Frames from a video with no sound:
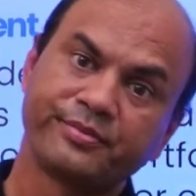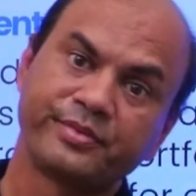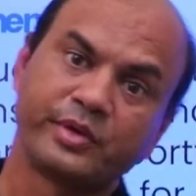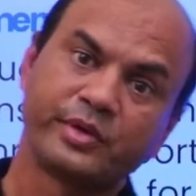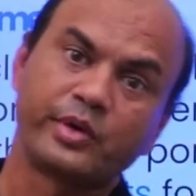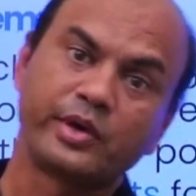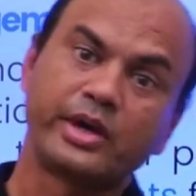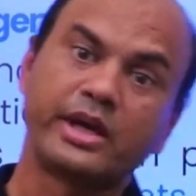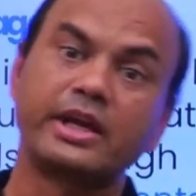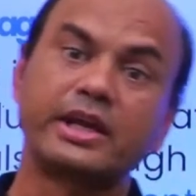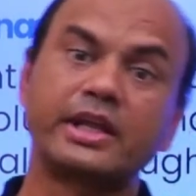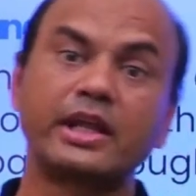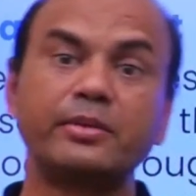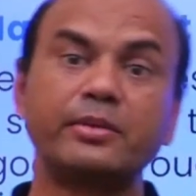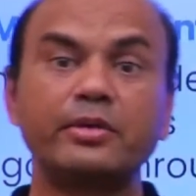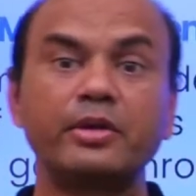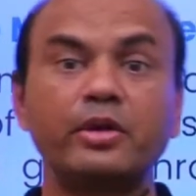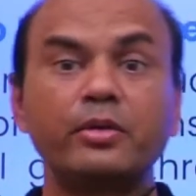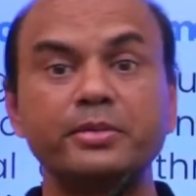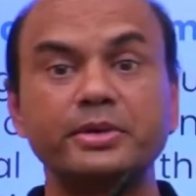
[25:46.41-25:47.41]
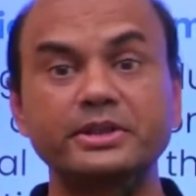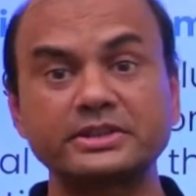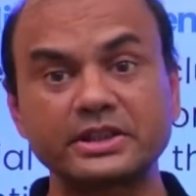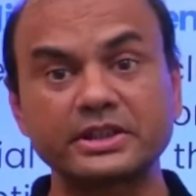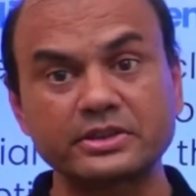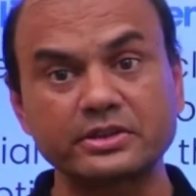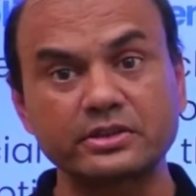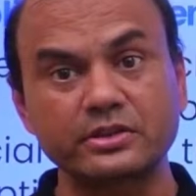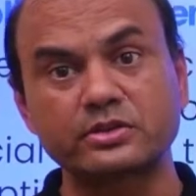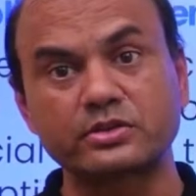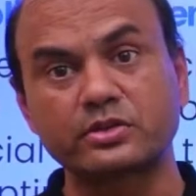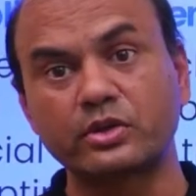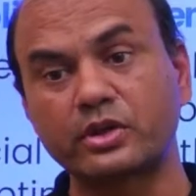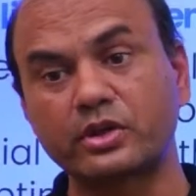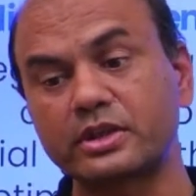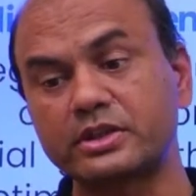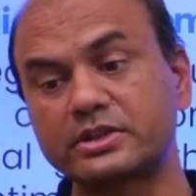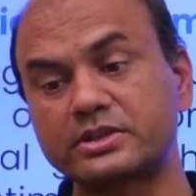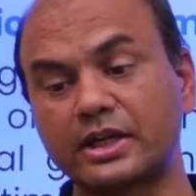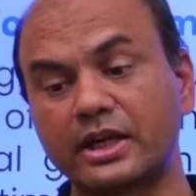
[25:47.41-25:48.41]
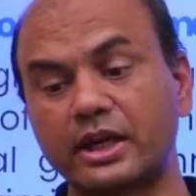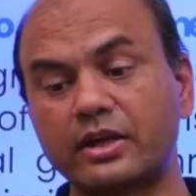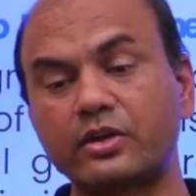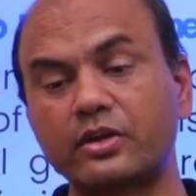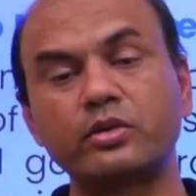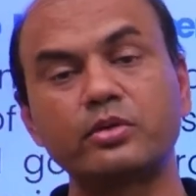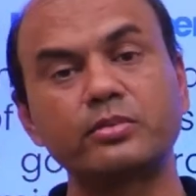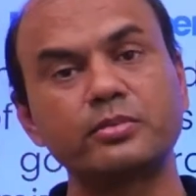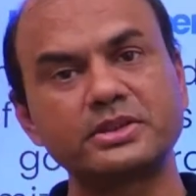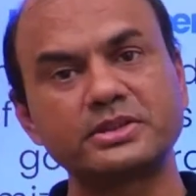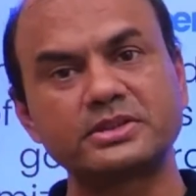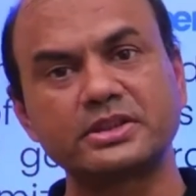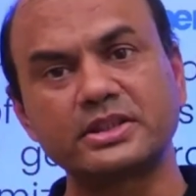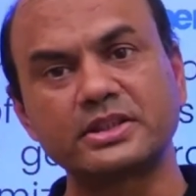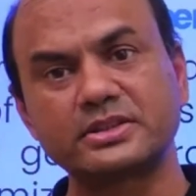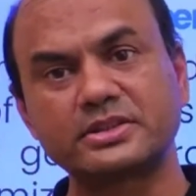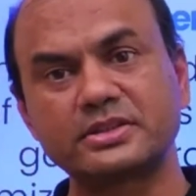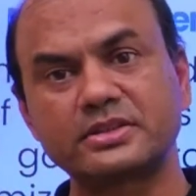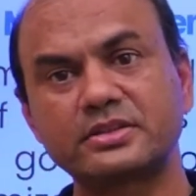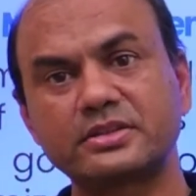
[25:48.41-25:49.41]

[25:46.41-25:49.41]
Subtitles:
Okay, it can be a business also. You can start your own business.